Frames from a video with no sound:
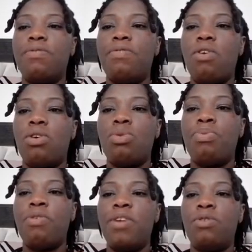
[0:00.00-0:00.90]

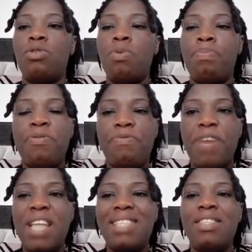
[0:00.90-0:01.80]
24. To
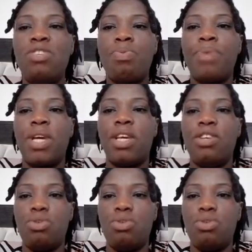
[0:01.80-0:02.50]
prevent needle